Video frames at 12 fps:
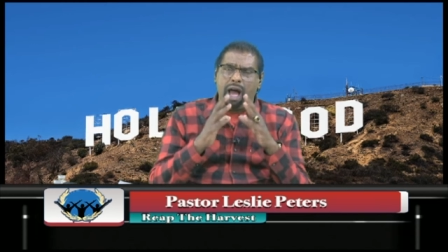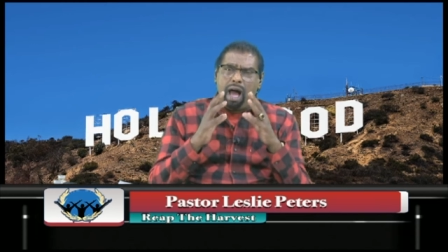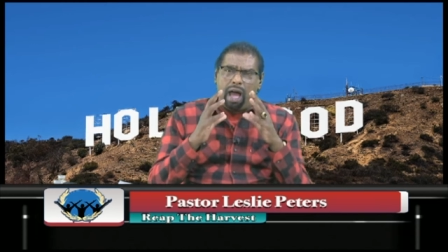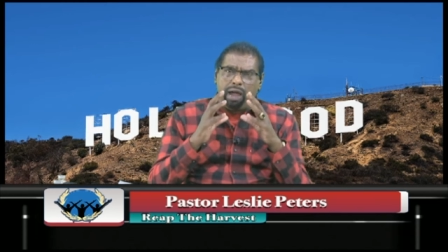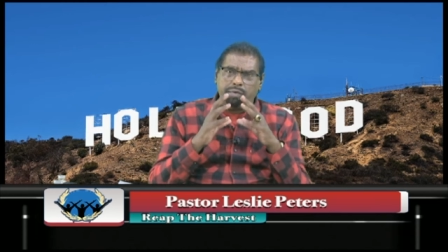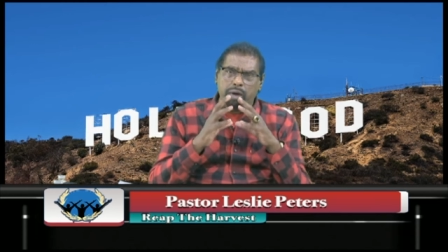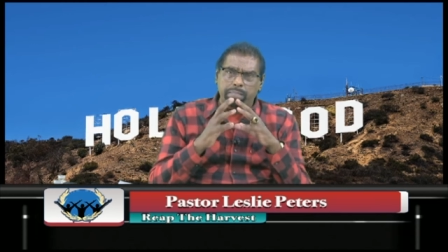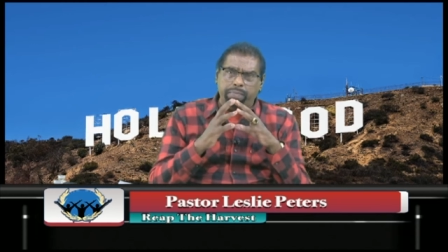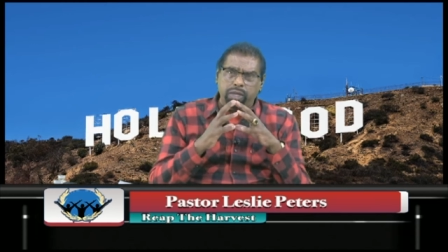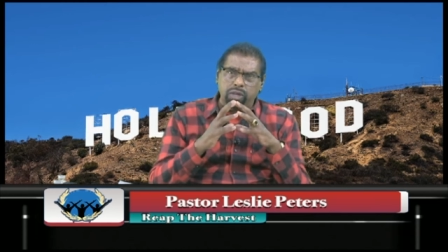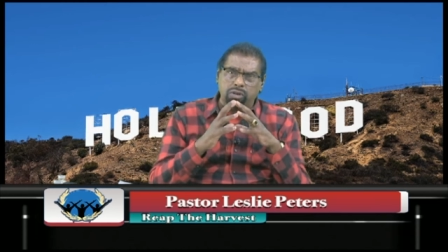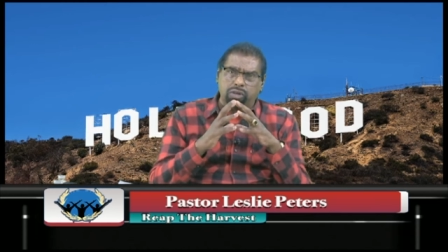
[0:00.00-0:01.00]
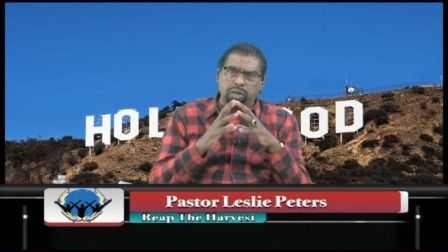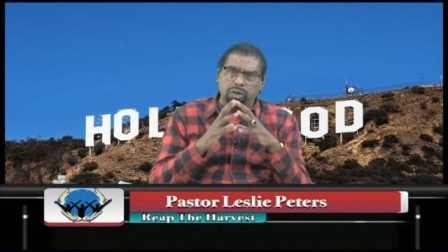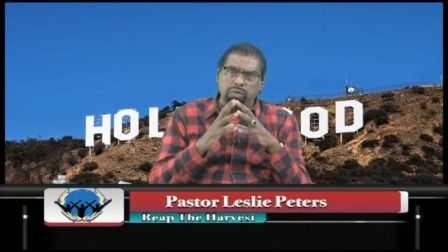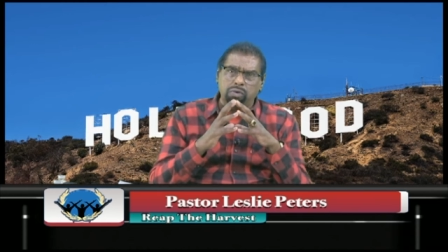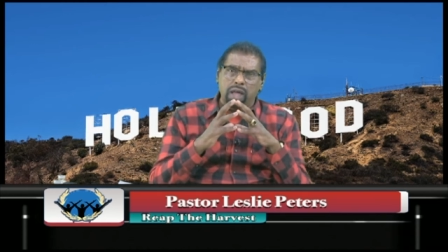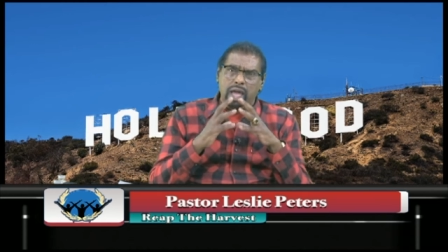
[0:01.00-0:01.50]
I rebuke
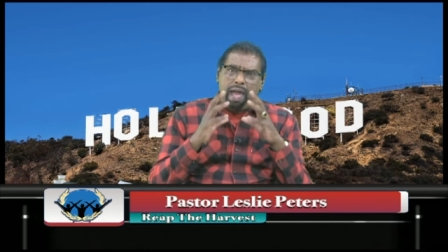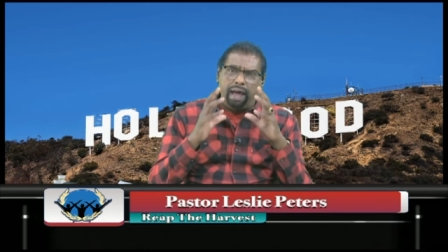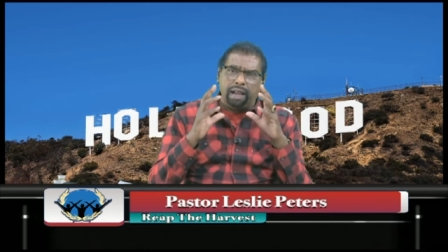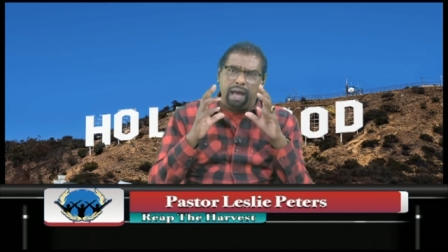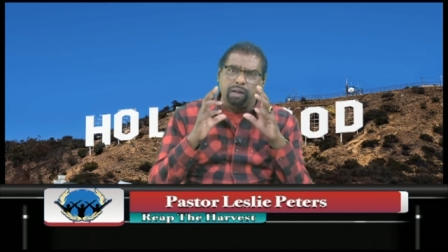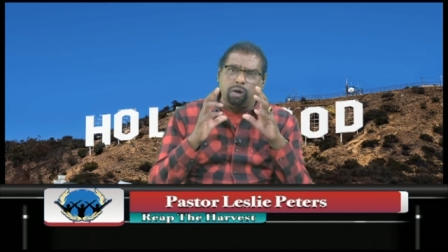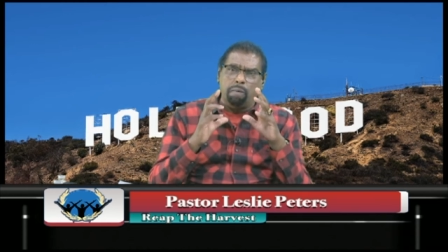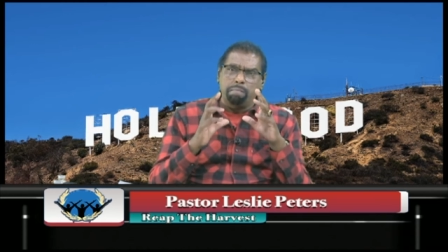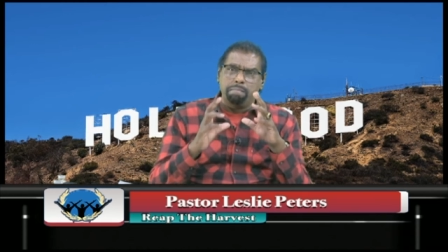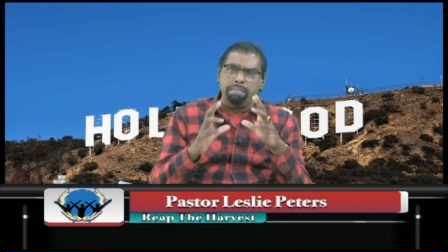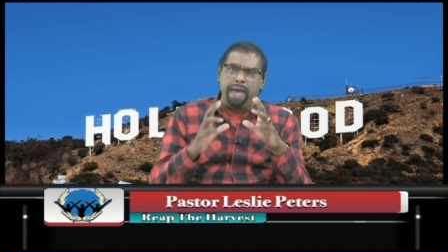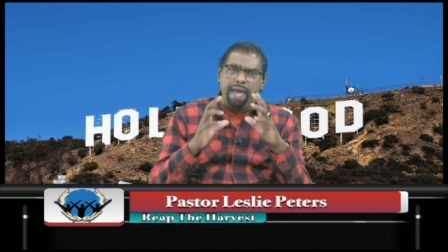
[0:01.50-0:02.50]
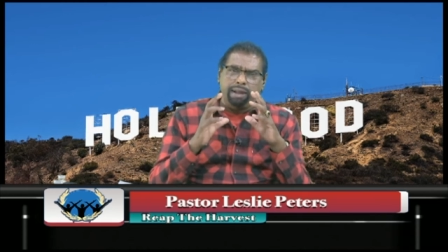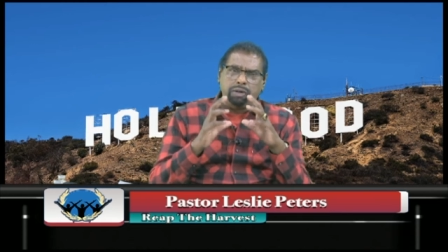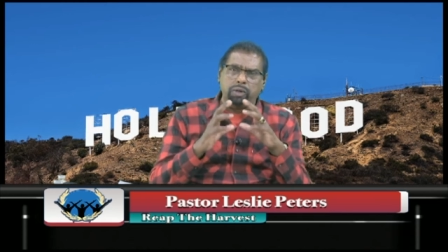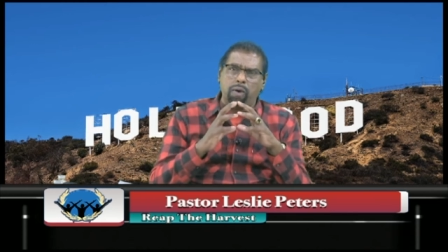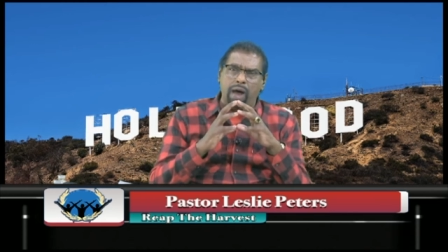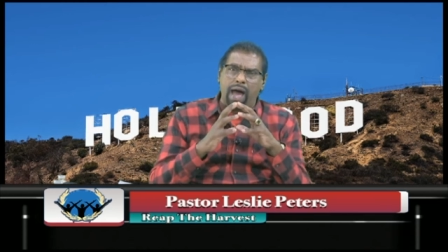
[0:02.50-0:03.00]
you and I command
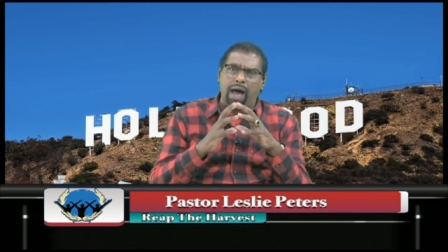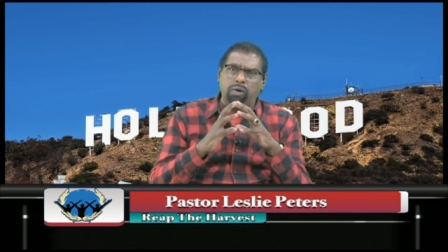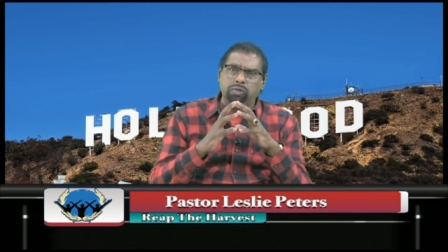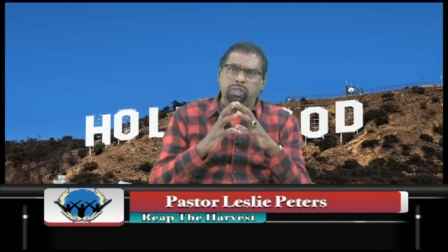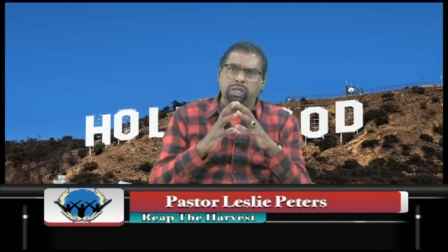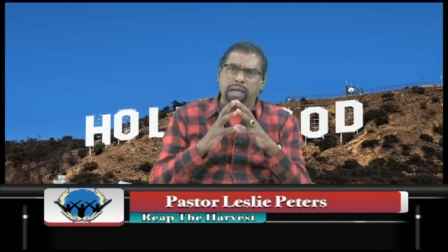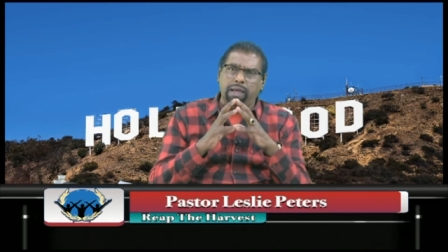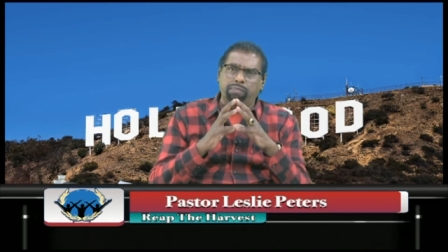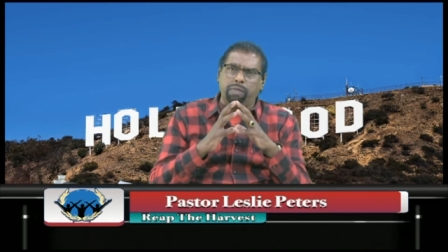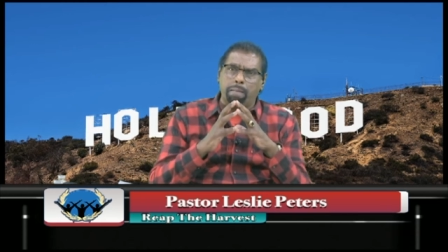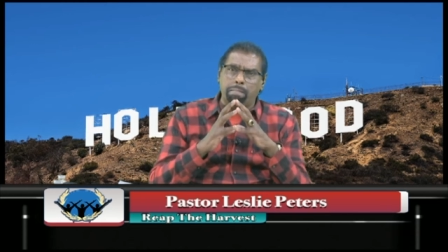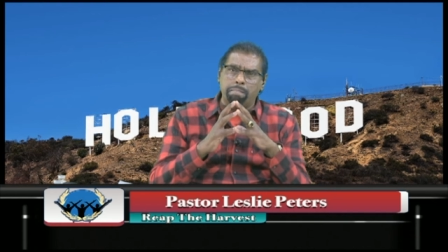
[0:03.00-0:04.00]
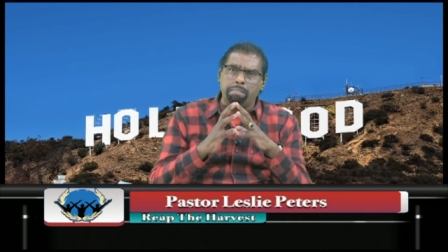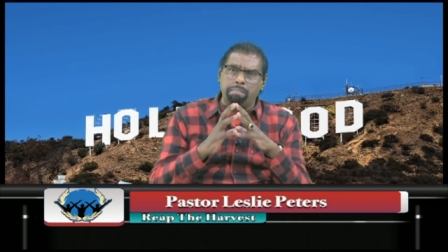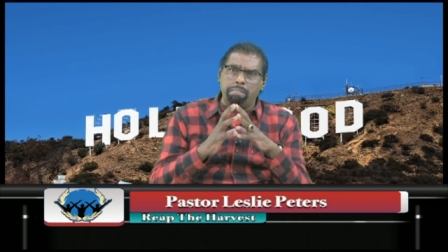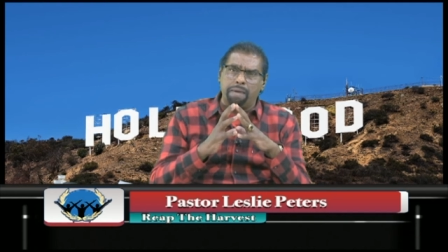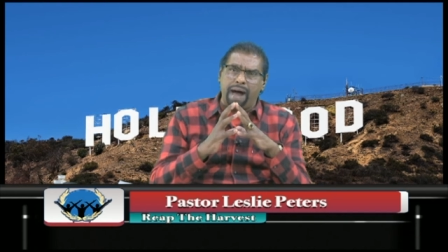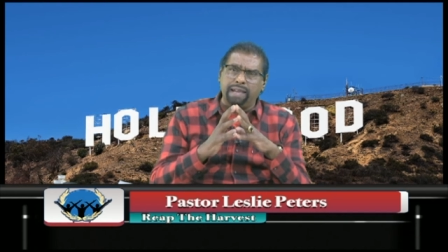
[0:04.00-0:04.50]
you out in the
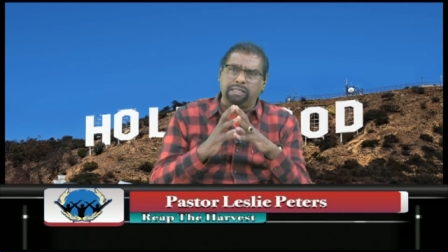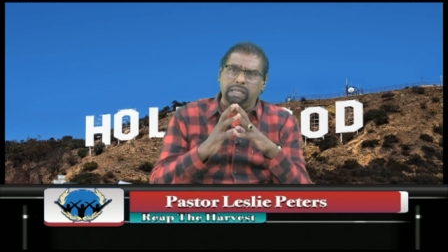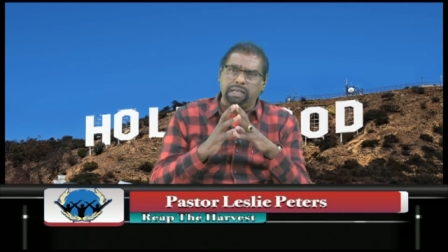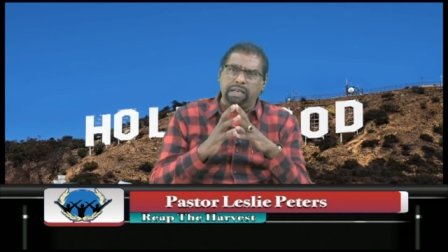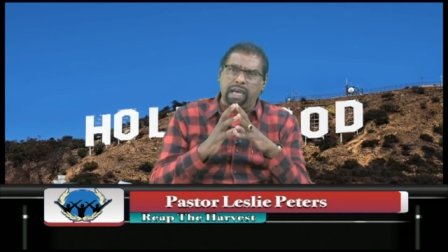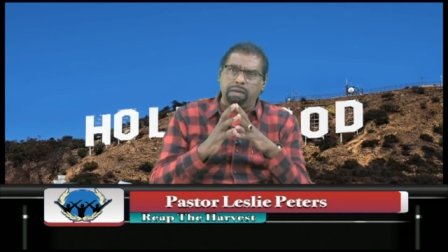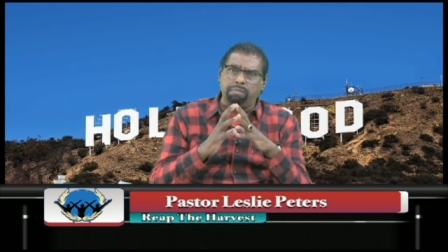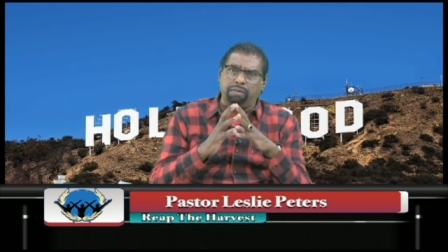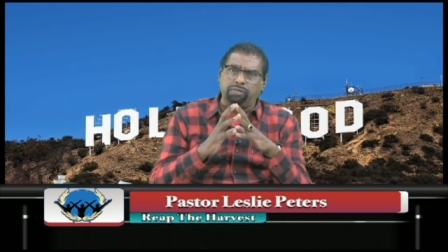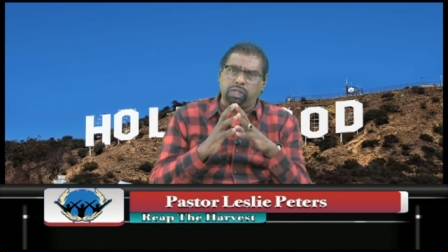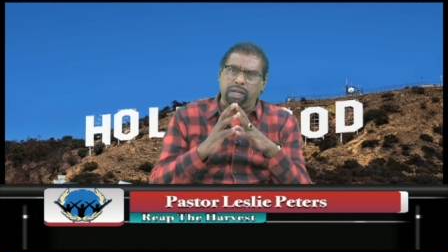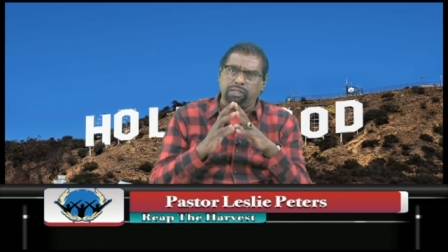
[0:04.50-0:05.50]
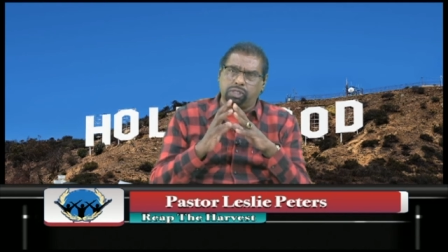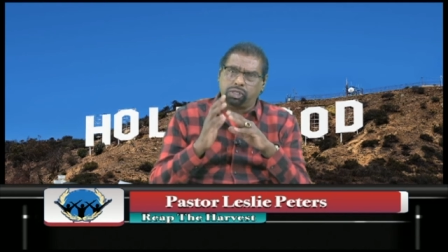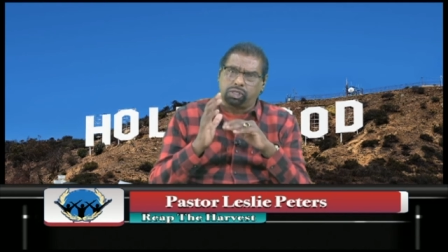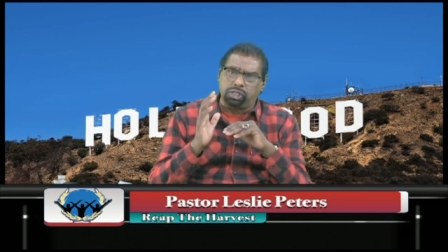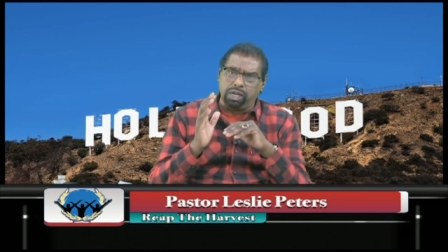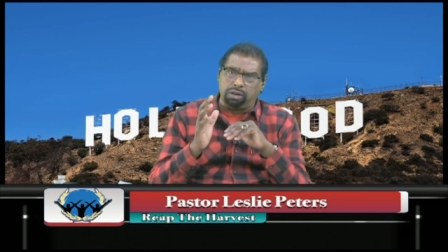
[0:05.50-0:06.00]
mighty name of
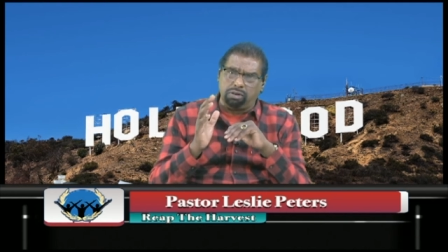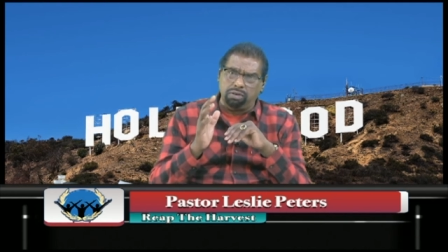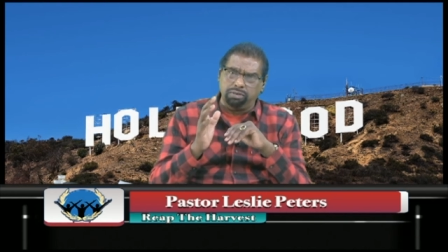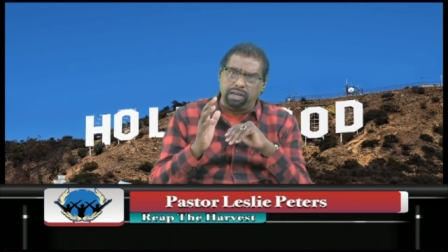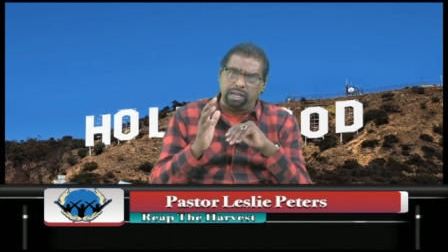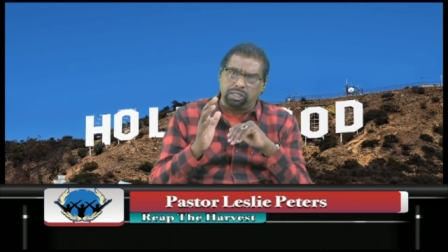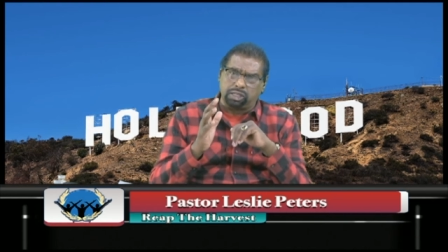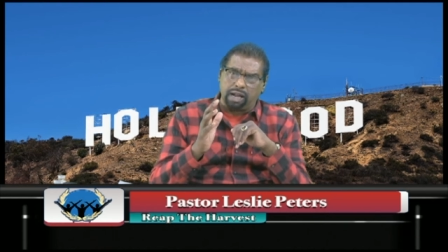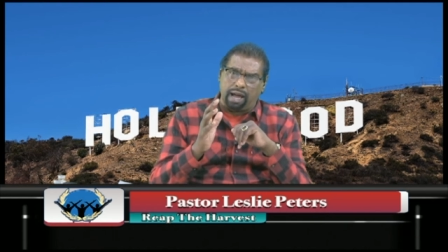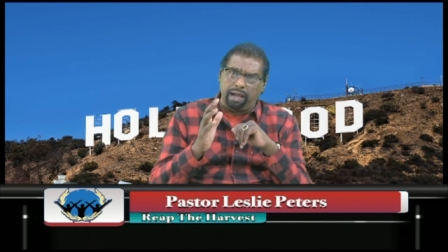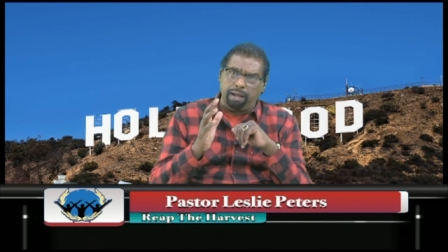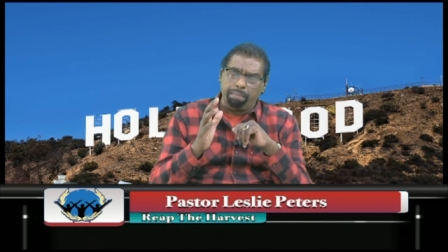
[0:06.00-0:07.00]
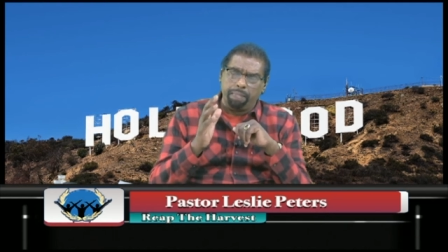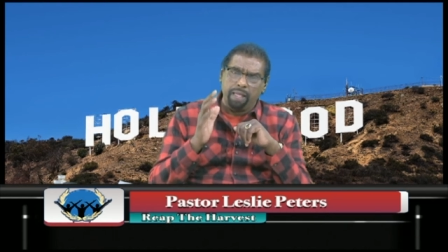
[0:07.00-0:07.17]
Jesus. Shikundishtai.